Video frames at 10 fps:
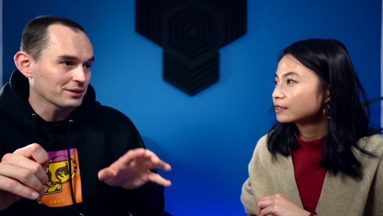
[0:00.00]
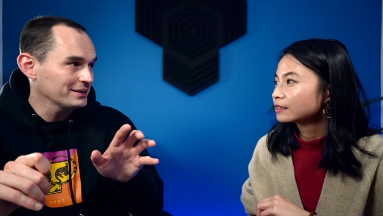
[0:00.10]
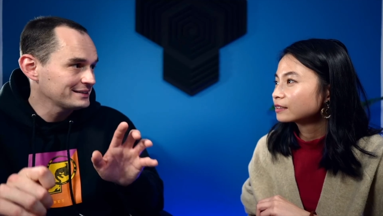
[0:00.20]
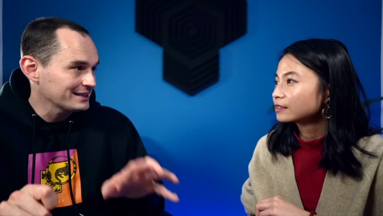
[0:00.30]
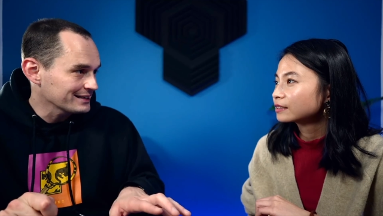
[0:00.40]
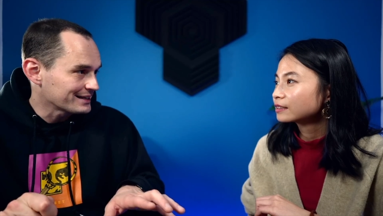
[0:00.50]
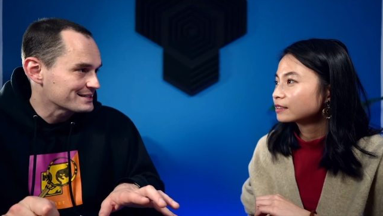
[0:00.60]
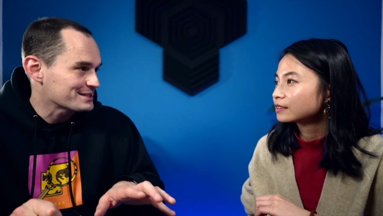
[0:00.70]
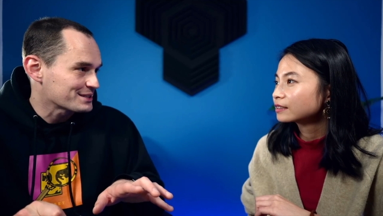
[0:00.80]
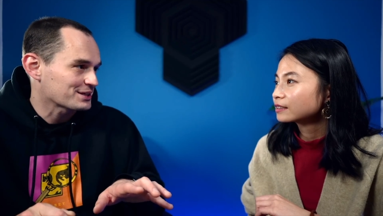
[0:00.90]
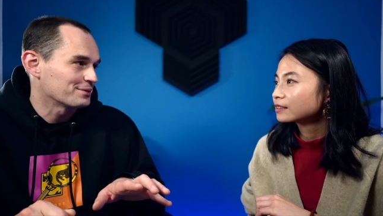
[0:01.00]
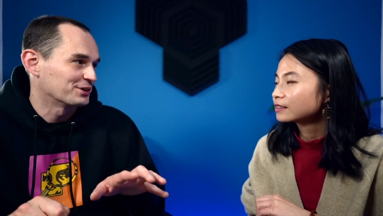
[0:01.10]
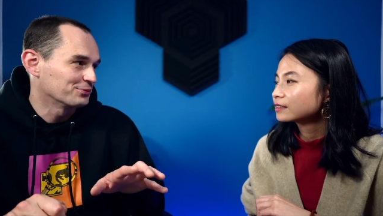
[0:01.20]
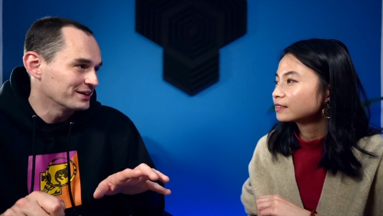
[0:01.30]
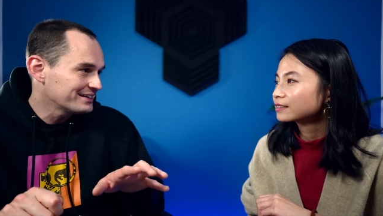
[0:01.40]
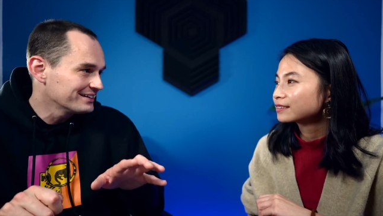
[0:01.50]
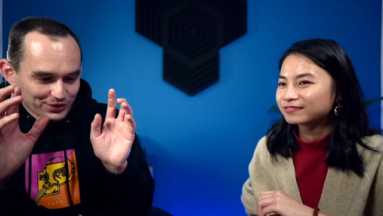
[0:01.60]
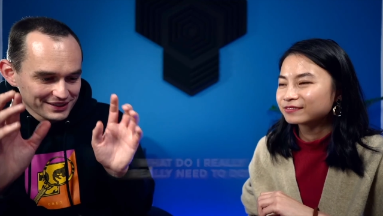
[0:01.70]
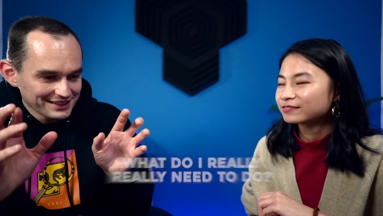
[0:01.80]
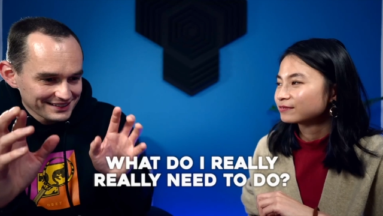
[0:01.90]
Speaker 1: are my deadlines this coming week?
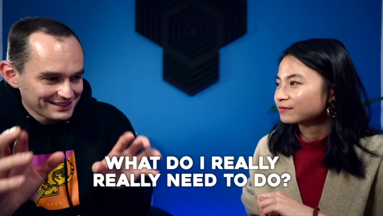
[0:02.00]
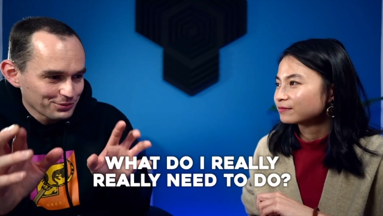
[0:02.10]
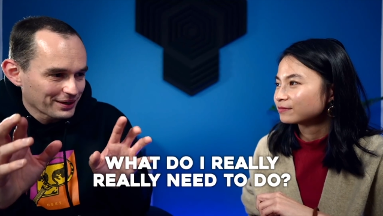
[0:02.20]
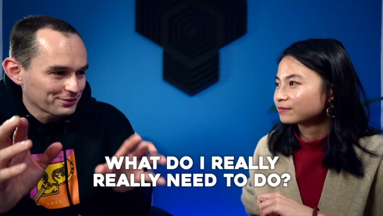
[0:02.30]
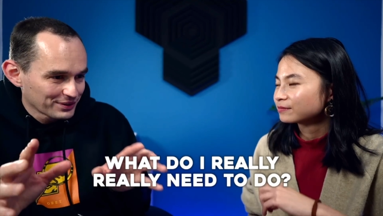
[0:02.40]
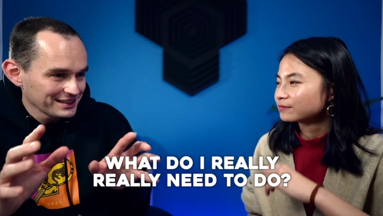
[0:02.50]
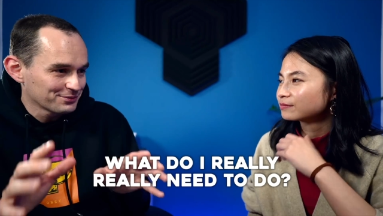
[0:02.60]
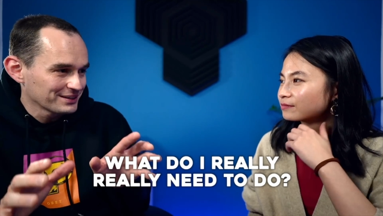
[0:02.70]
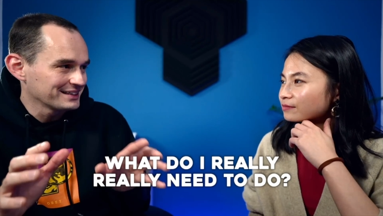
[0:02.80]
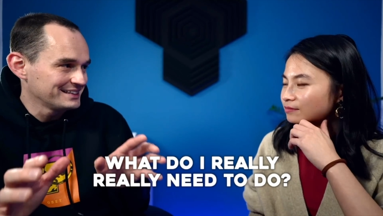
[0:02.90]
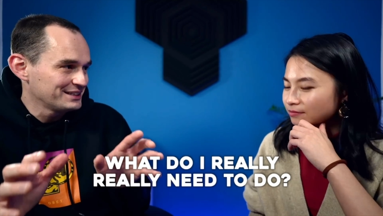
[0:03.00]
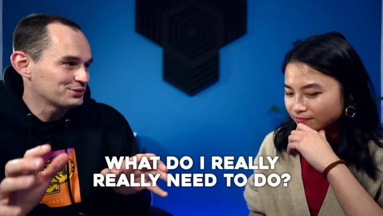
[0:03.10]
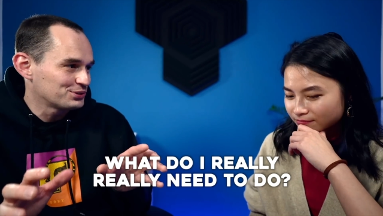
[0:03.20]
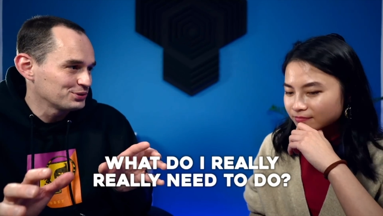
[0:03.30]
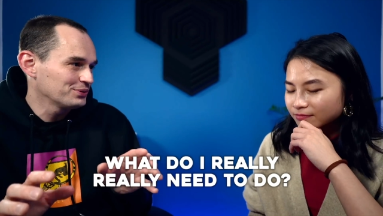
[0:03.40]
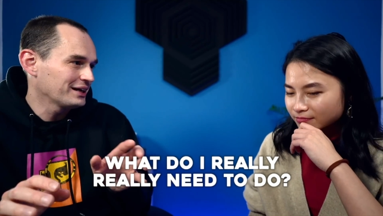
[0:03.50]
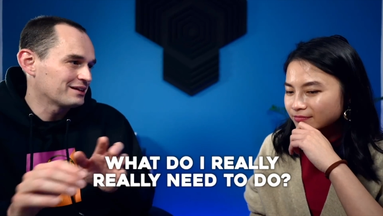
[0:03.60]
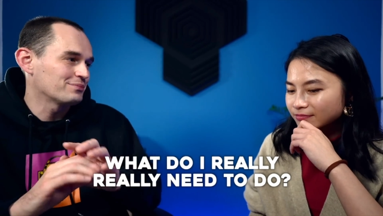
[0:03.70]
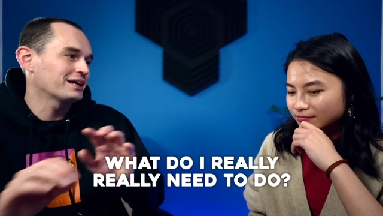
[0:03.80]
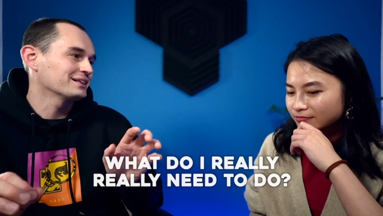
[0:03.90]
What do I really, really need to do? And
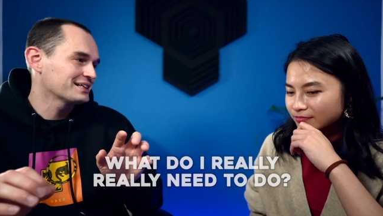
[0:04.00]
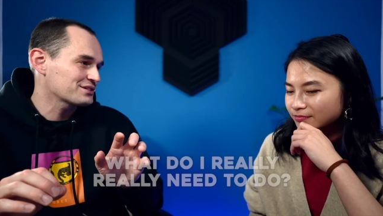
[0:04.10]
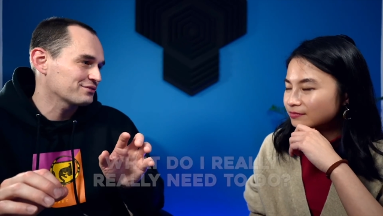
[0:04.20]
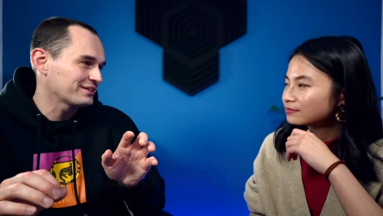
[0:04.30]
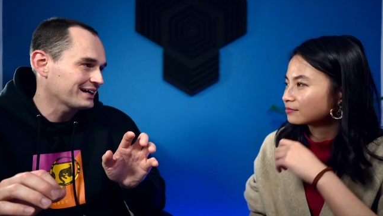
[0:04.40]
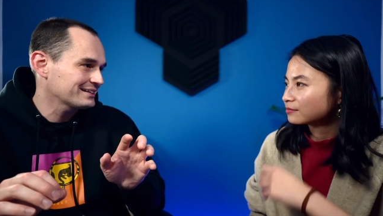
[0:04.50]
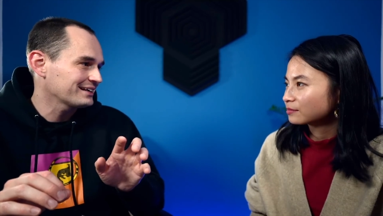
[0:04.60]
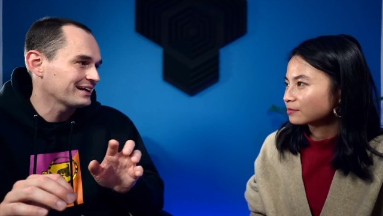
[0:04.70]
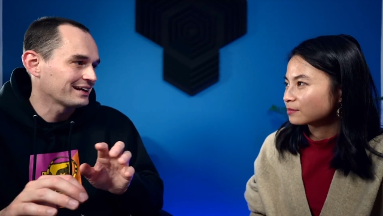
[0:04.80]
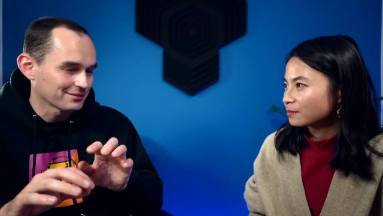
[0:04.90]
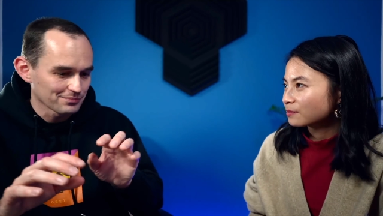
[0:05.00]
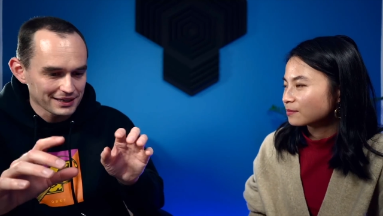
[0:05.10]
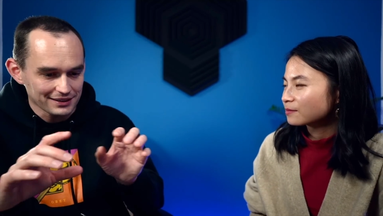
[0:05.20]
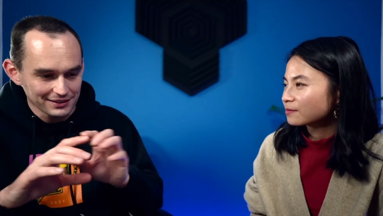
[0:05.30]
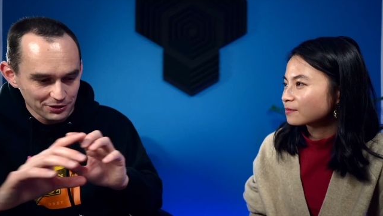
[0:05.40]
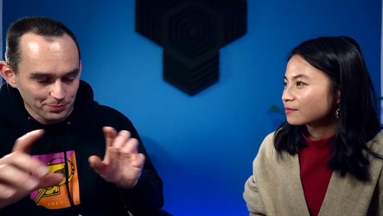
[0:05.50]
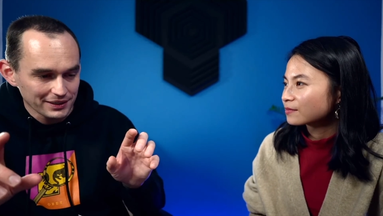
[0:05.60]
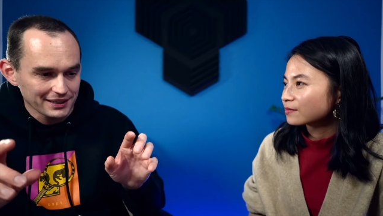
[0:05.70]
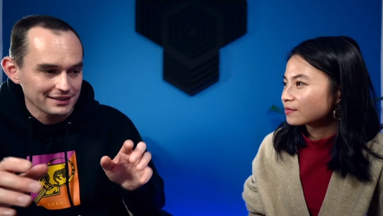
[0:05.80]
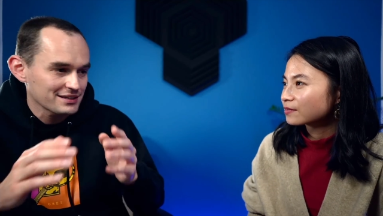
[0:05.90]
make a list of that and make a little
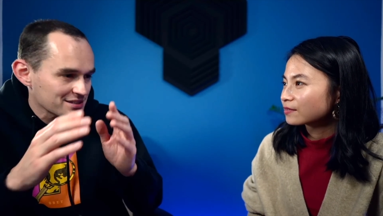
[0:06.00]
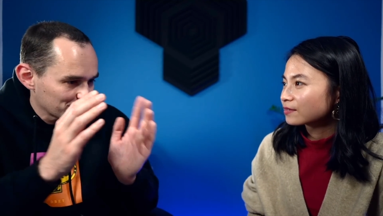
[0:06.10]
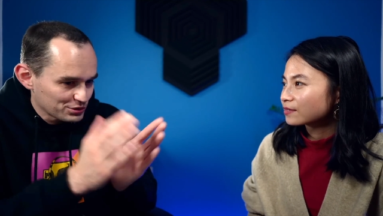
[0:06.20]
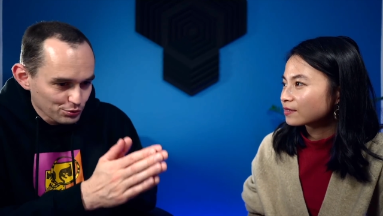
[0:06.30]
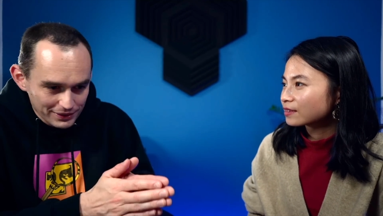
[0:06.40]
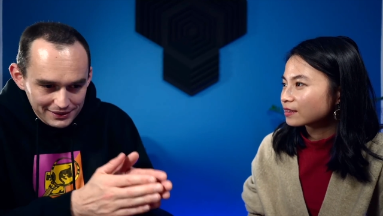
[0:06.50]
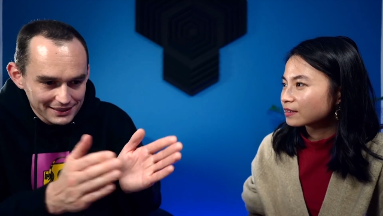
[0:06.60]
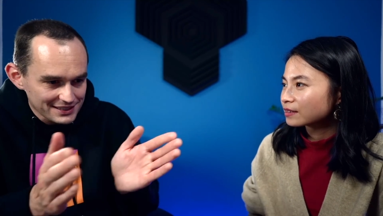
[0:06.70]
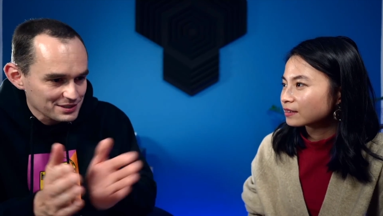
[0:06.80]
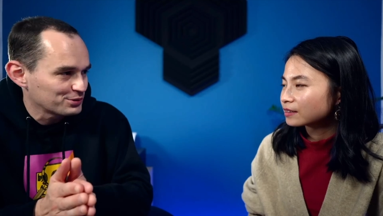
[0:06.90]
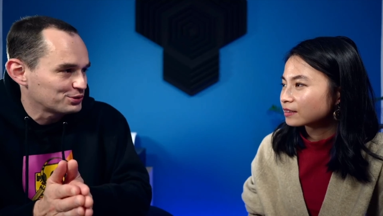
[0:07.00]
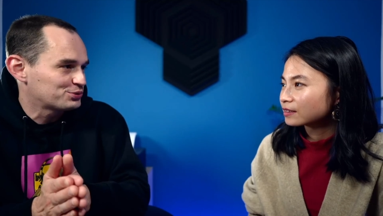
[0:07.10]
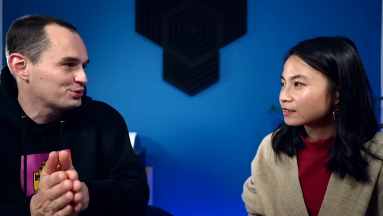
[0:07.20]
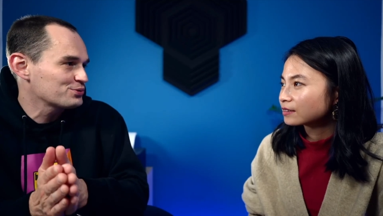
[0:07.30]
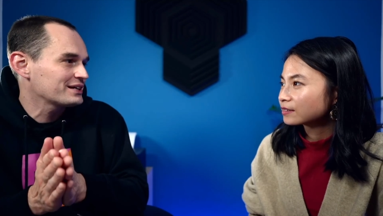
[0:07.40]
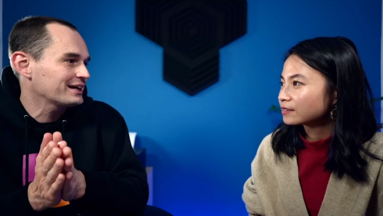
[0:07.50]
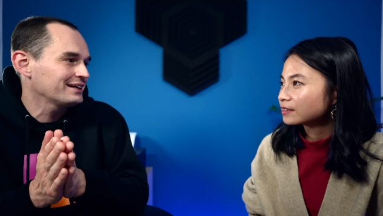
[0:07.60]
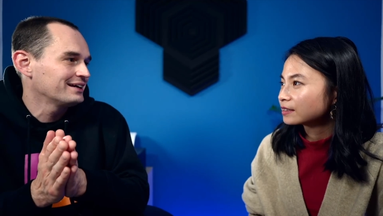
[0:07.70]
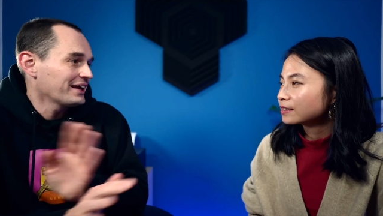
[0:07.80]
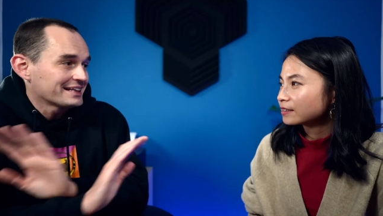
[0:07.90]
plan. This I'm gonna do Monday, this I'm gonna do Tuesday,
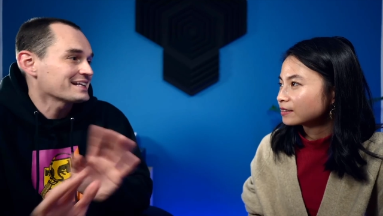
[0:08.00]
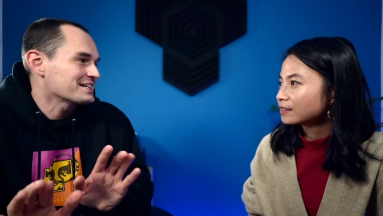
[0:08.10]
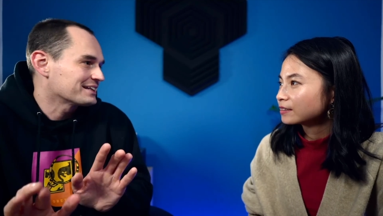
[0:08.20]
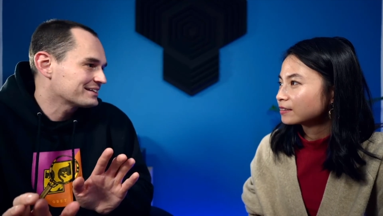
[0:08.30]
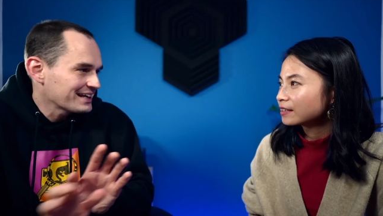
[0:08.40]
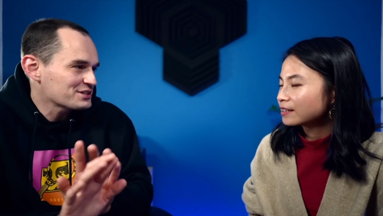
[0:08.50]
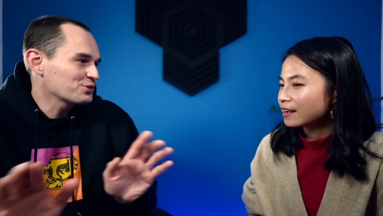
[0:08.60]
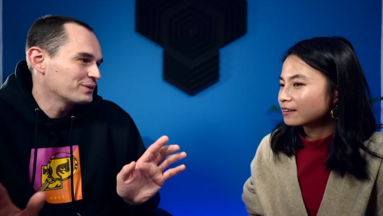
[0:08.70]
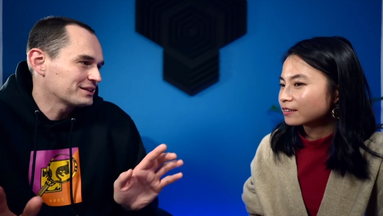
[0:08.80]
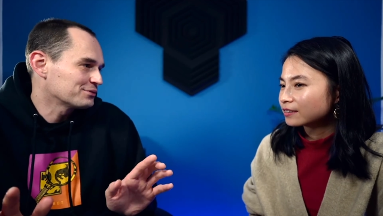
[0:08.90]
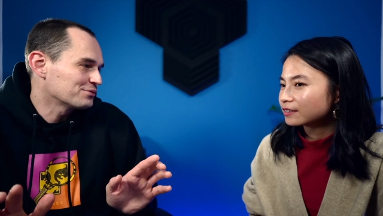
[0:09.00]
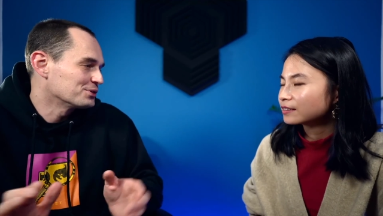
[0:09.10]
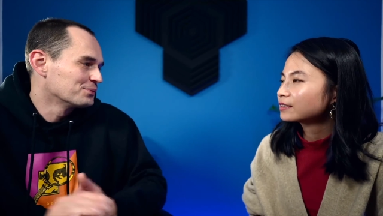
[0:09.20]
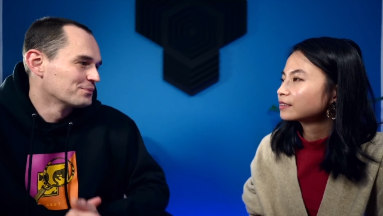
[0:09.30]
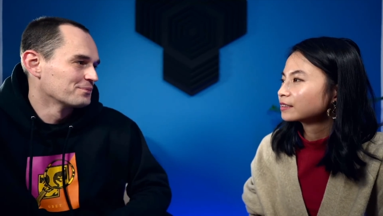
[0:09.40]
and that's it. That's your weekly review.